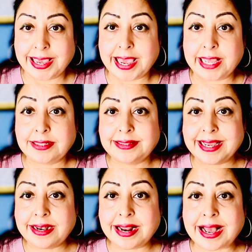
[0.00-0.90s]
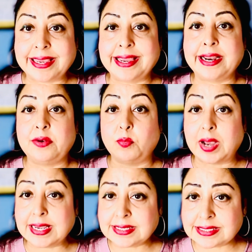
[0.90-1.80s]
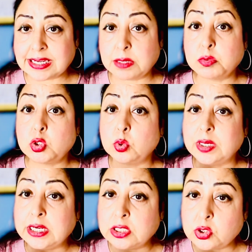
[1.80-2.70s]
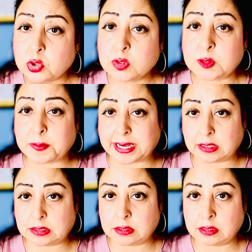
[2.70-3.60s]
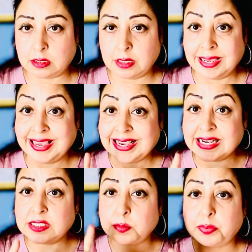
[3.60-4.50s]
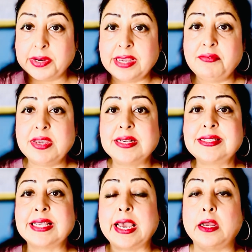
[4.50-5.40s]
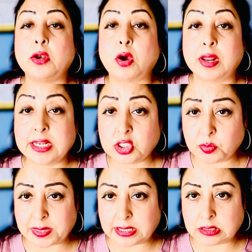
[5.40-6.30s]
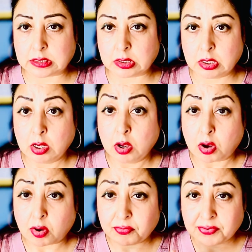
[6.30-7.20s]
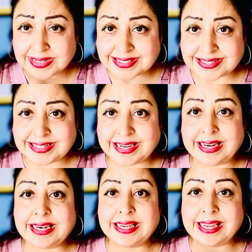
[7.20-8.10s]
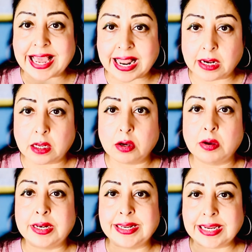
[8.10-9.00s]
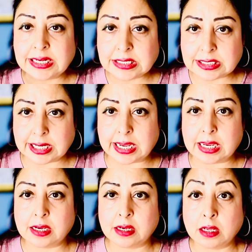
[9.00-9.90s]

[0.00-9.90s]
And then I advised him to introspect his previous acknowledgement of his daily alcohol intake,